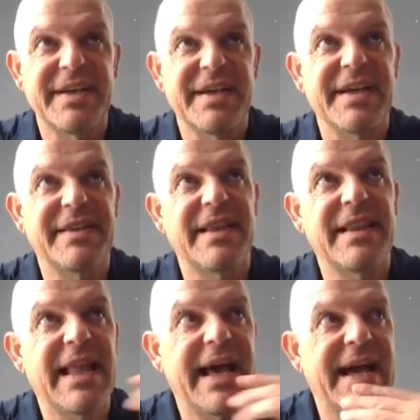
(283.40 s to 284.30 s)
in the
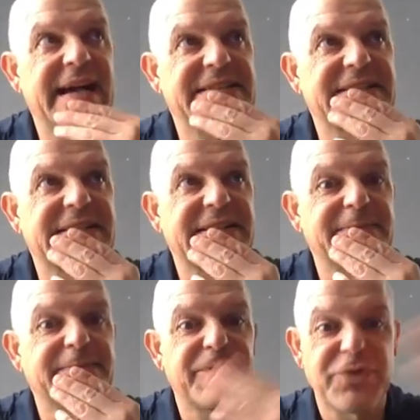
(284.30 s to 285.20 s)
last
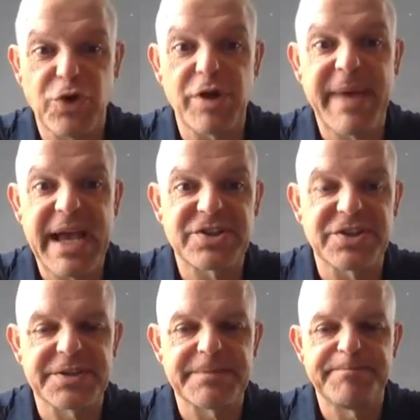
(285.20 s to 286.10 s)
30
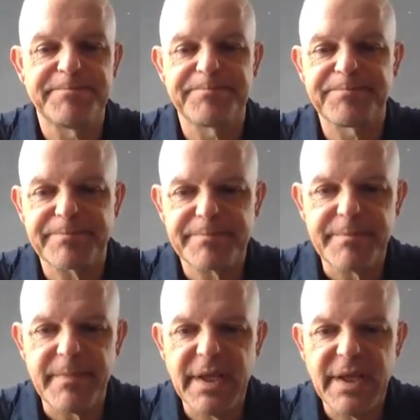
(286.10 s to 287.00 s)
matches.
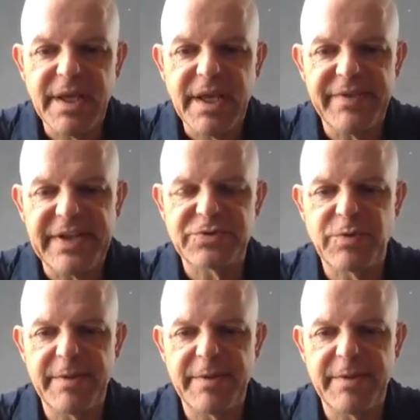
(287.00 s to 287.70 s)
And that's really